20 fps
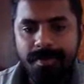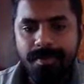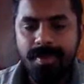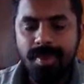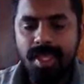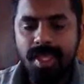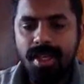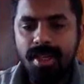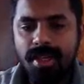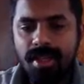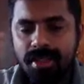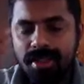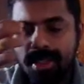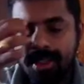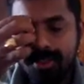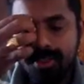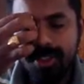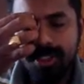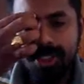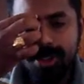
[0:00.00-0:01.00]
Yeah, I
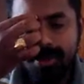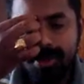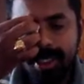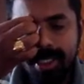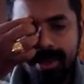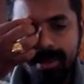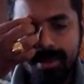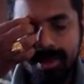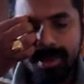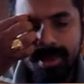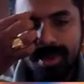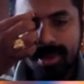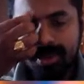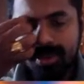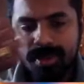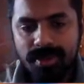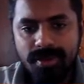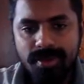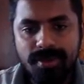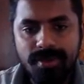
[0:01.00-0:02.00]
think we should be able to.
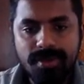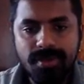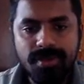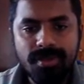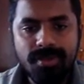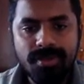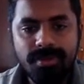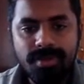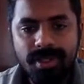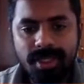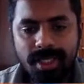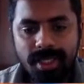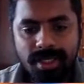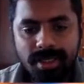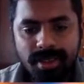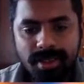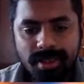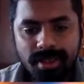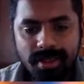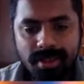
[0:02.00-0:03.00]
We
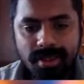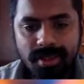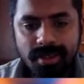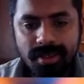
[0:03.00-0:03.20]
can.